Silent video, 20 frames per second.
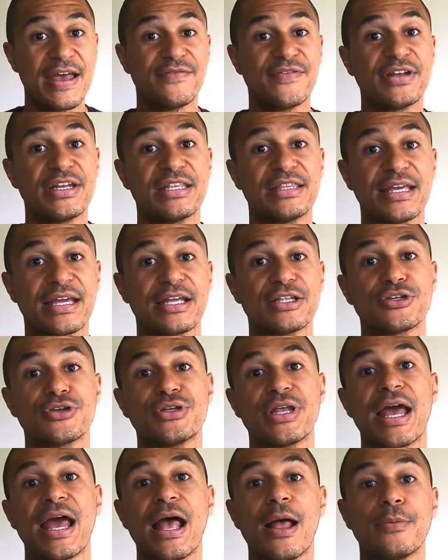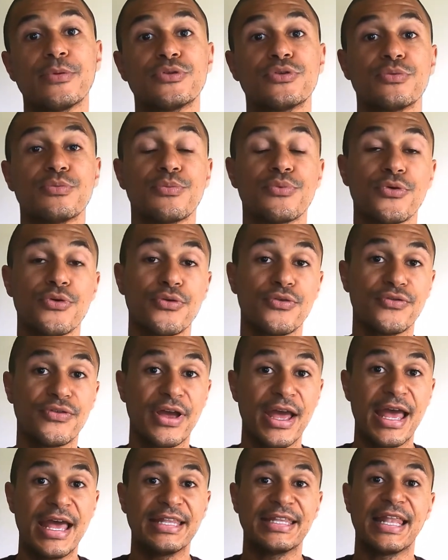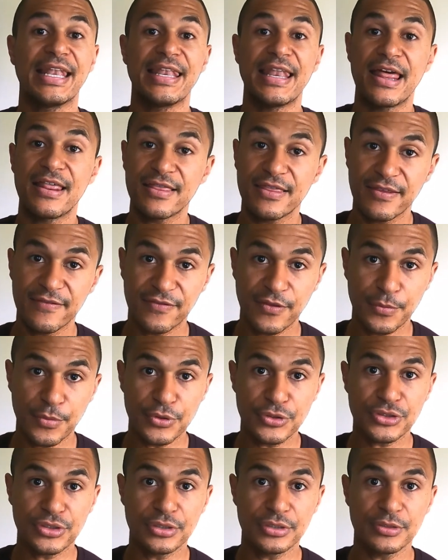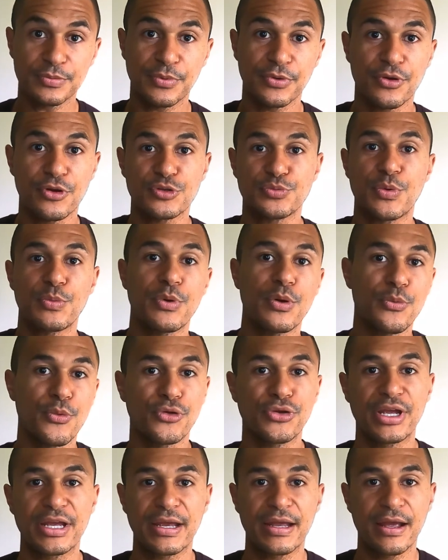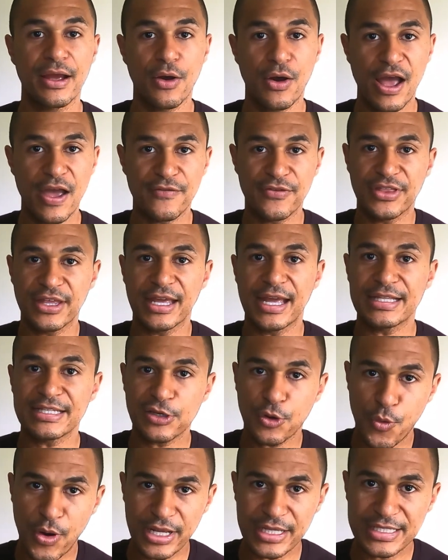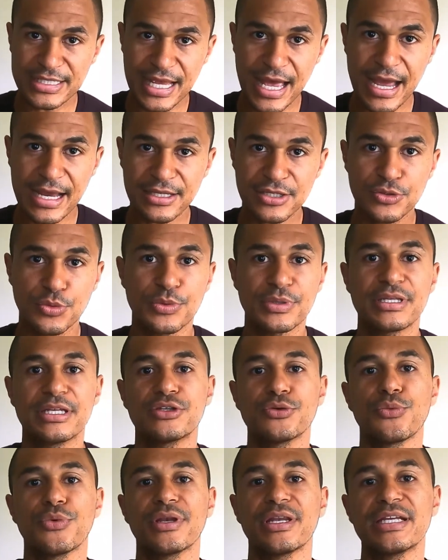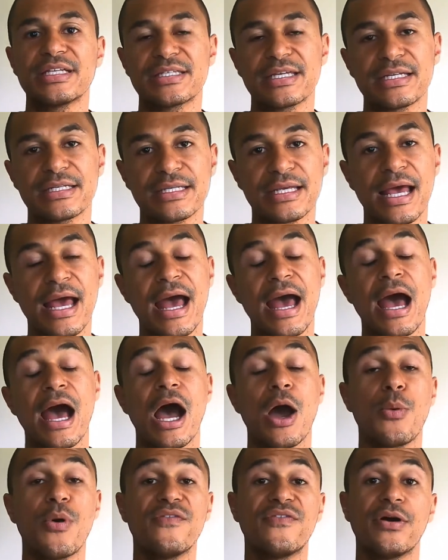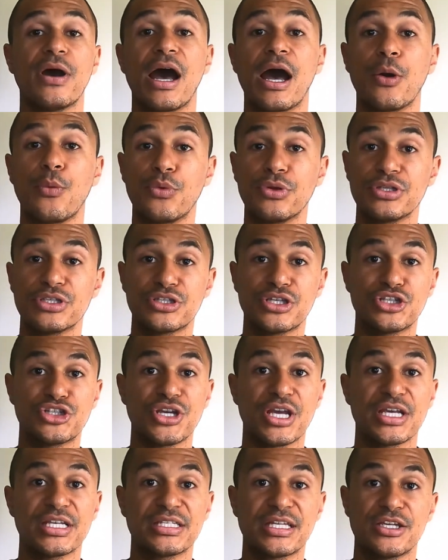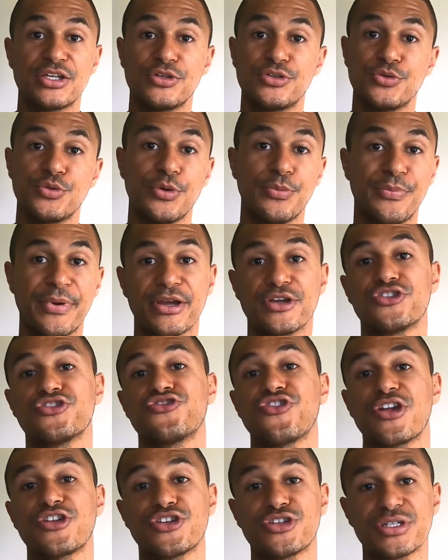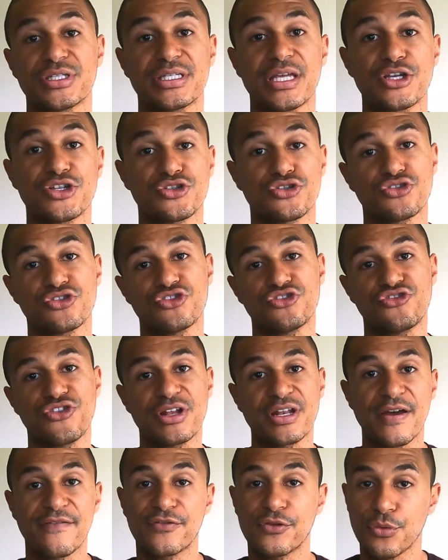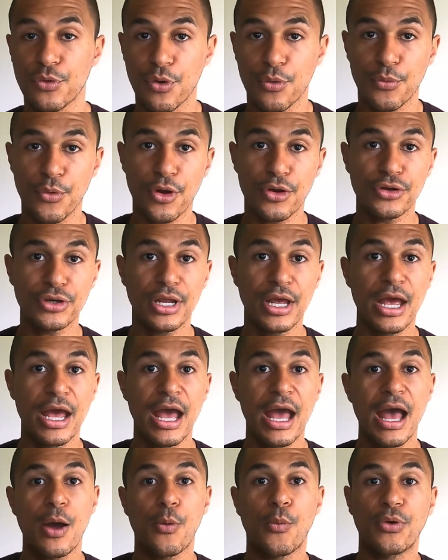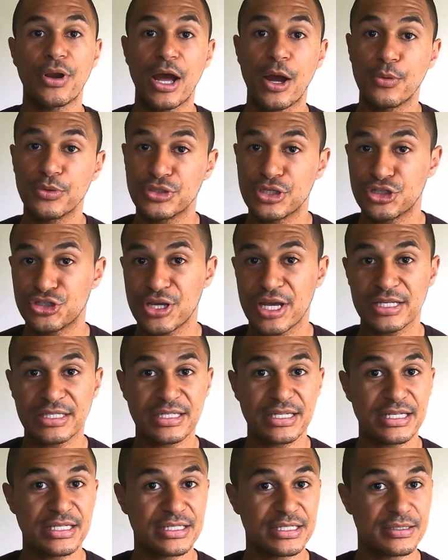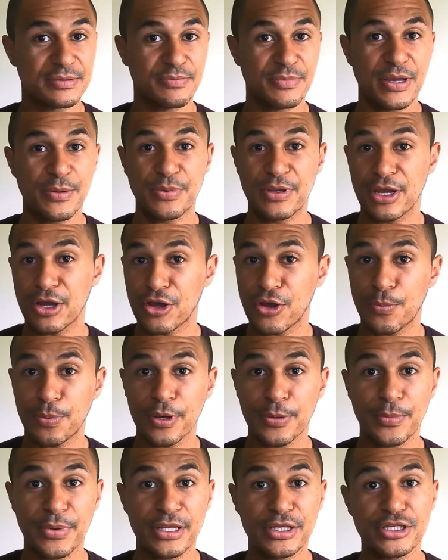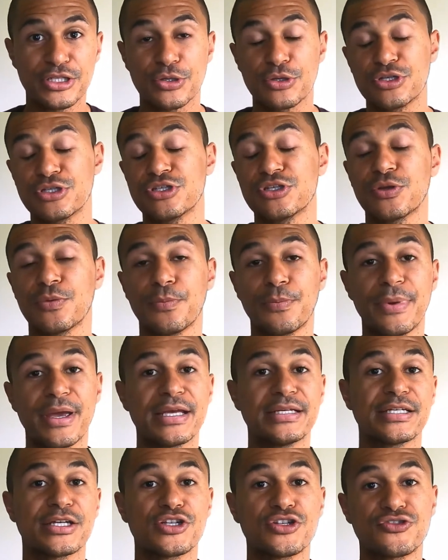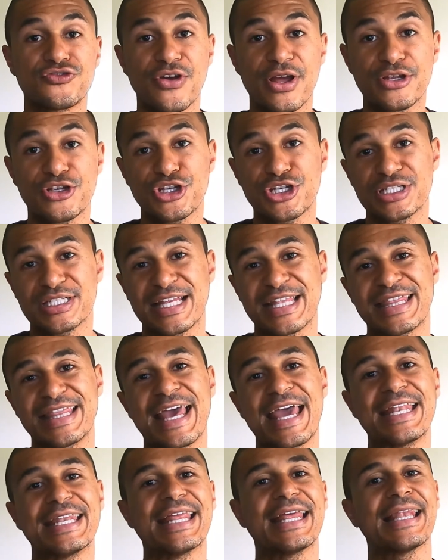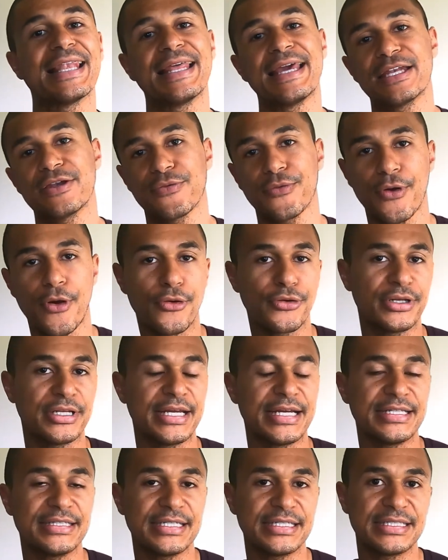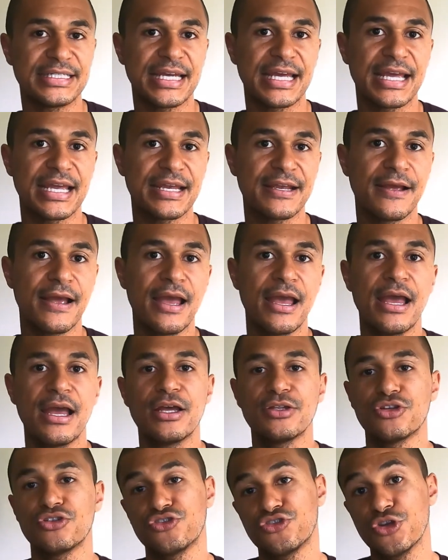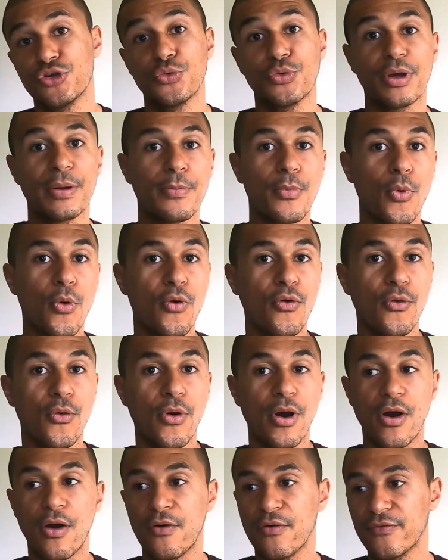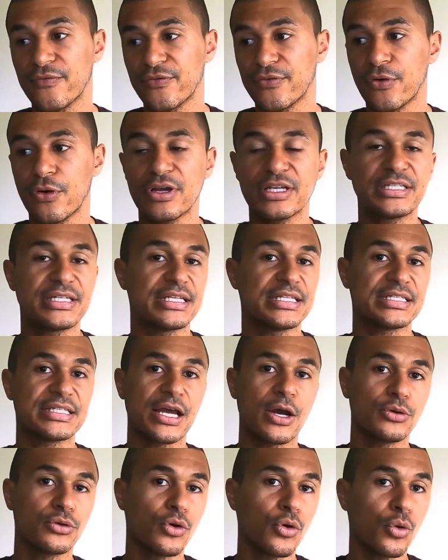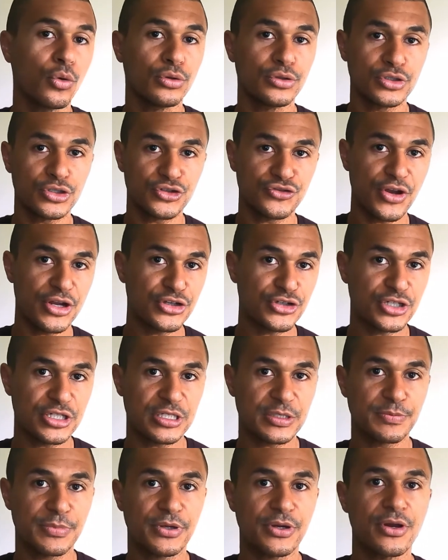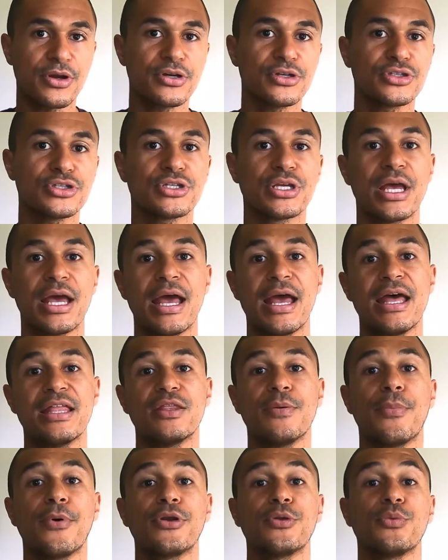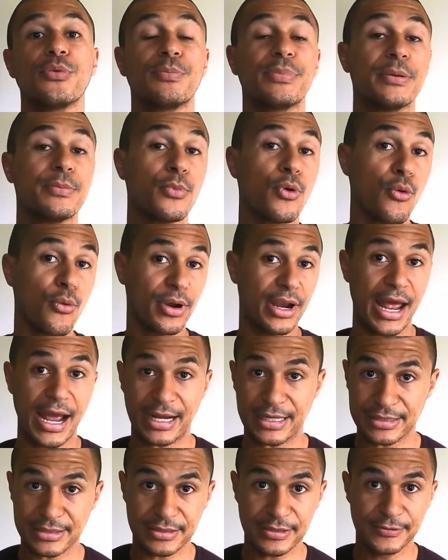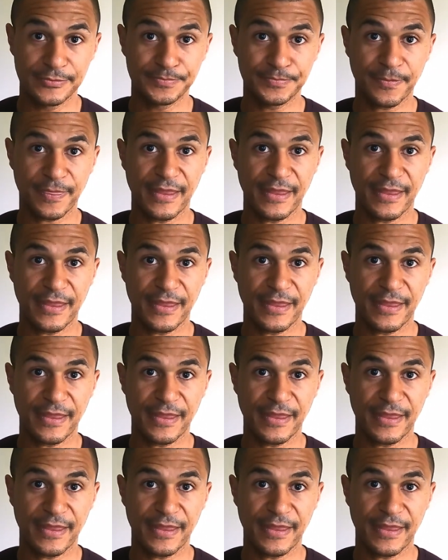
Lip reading: If anything, it's going to help to improve the length of the muscles, because when we're running, everything gets quite tight, so we need to release it. However, I wouldn't suggest that you do a big stretching session straight after a run. What I would suggest is maybe a couple of minutes doing some basic stretches, then later on in the day to do more of sitting down holding stretches, because the body would be more relaxed.